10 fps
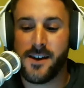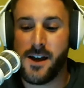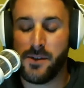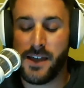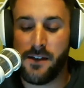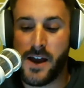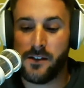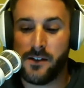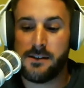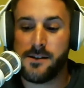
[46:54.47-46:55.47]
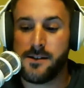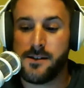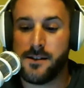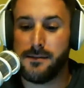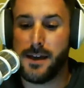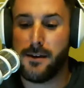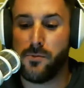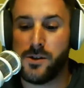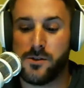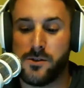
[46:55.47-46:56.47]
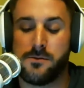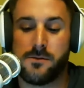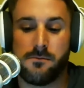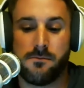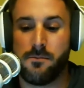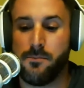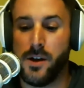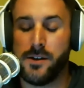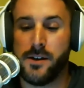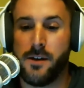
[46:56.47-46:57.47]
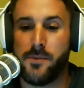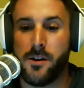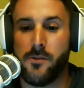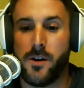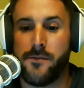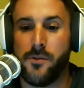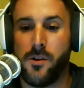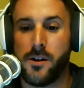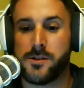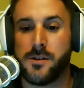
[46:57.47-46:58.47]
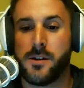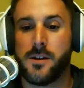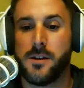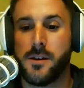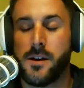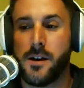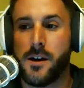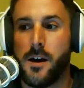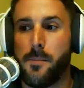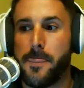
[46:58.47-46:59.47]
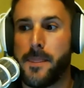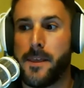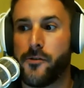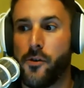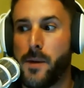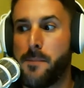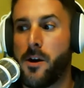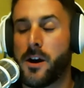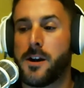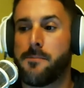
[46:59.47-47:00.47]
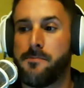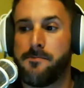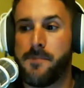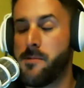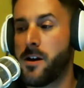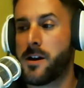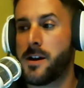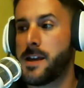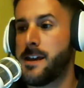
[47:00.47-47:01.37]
But that validated it, and then we just buttoned it up and got it ready for launch. So my marketing